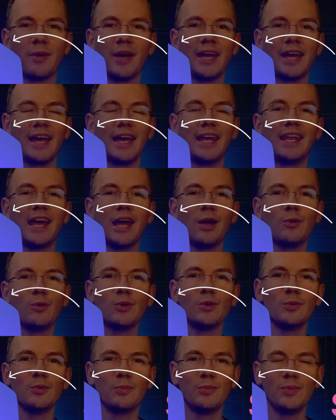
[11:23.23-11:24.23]
and I
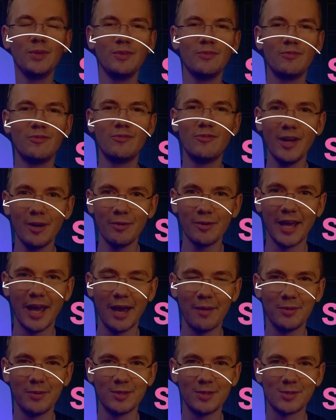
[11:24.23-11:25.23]
will be very happy